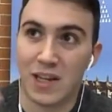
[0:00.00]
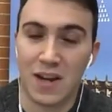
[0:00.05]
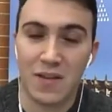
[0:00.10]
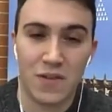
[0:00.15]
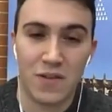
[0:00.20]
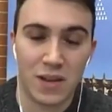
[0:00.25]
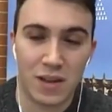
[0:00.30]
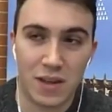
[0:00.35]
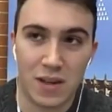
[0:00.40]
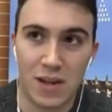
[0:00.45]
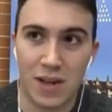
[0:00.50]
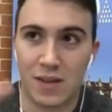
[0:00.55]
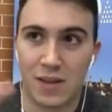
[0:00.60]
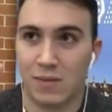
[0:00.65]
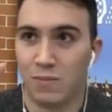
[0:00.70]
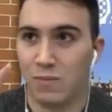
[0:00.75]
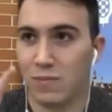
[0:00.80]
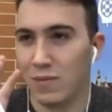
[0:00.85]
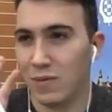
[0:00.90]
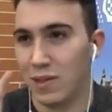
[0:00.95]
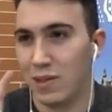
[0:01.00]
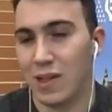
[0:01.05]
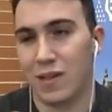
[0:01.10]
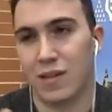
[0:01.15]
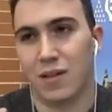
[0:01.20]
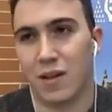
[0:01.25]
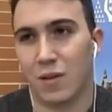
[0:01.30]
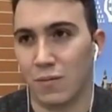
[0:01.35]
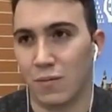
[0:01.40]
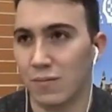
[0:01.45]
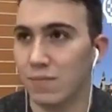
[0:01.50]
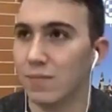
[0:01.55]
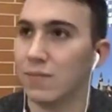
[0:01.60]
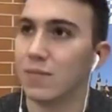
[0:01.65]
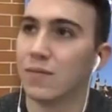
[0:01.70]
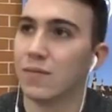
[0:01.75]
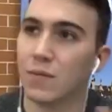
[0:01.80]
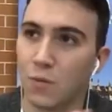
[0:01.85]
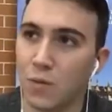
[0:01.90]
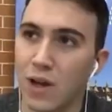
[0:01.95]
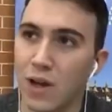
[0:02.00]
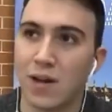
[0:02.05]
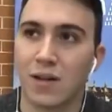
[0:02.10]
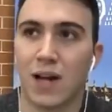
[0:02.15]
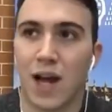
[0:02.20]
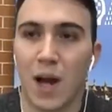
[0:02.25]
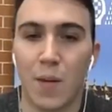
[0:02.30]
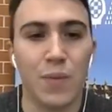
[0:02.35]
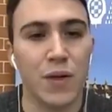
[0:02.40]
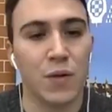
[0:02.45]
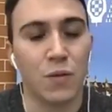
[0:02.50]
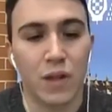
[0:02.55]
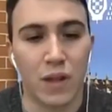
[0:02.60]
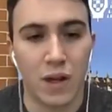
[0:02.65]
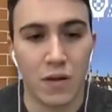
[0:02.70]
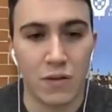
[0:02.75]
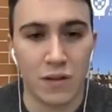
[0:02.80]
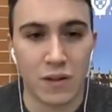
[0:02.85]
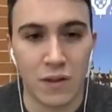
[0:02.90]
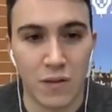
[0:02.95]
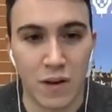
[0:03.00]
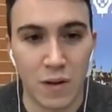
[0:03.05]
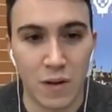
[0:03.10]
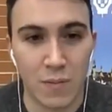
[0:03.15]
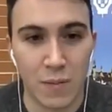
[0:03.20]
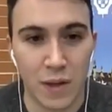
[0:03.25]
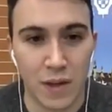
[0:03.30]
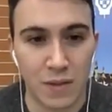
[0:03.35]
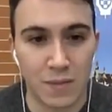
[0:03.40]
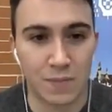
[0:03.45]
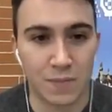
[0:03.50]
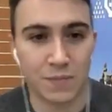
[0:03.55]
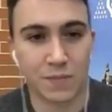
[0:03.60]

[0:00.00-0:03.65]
everything and let's say we are happy with our development,